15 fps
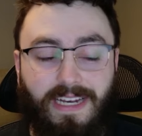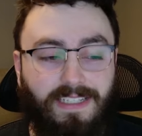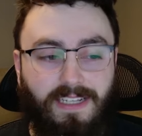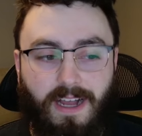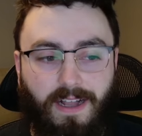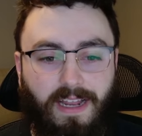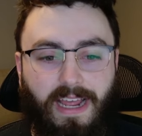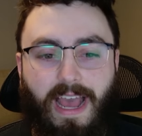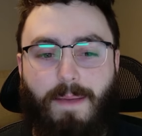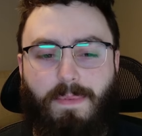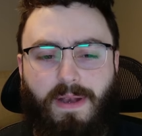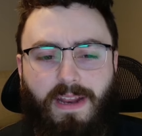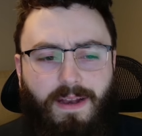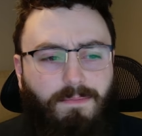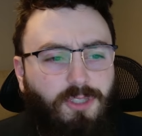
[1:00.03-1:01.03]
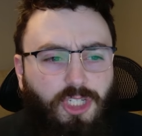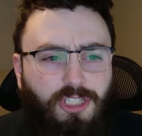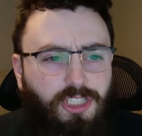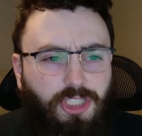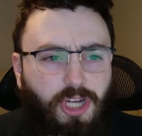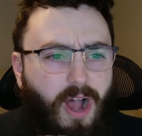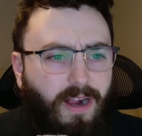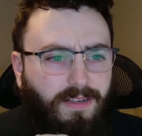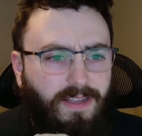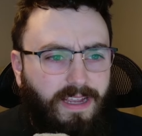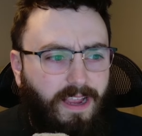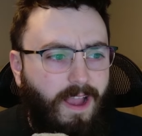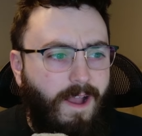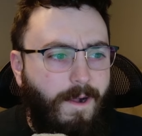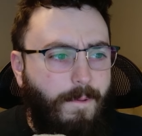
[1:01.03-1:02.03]
it's not going to happen. And I'm just shocked.
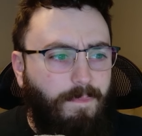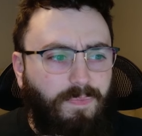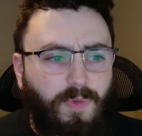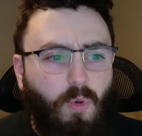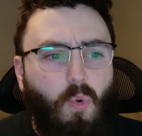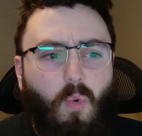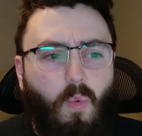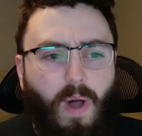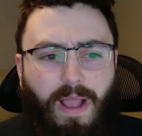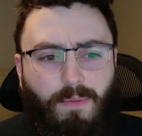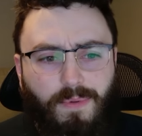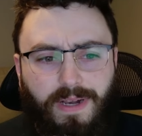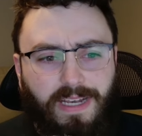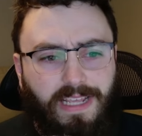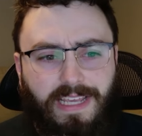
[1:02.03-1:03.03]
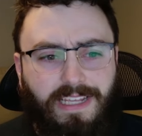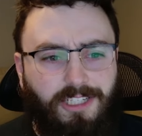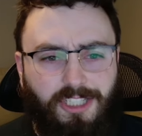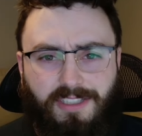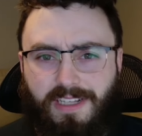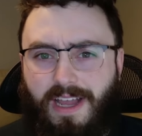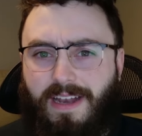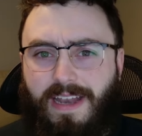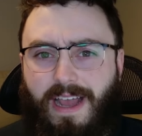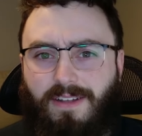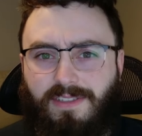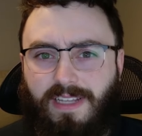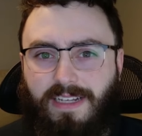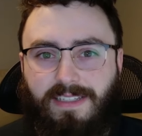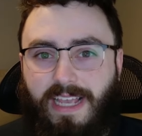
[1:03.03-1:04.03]
Like, why wouldn't he just
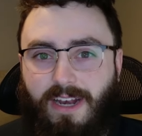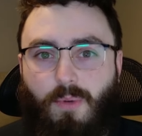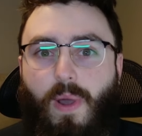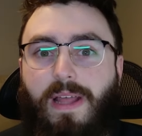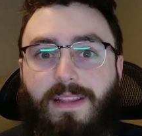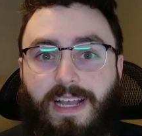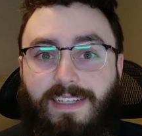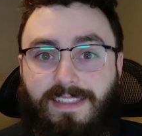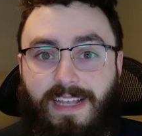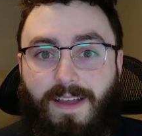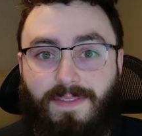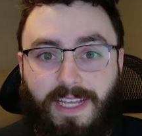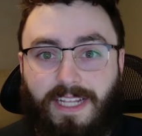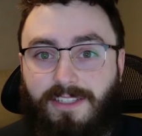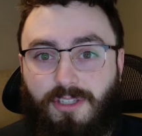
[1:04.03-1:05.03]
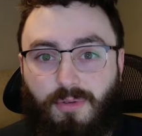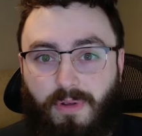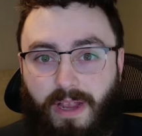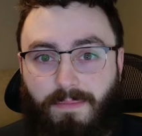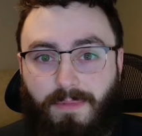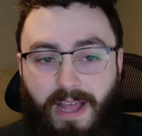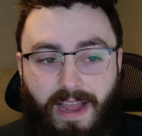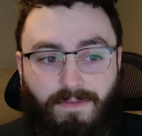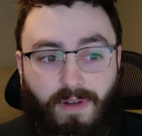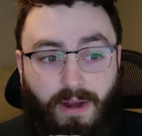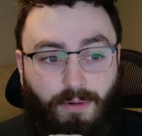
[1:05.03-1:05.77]
announce like Dana White likes to have the Instagram live, right?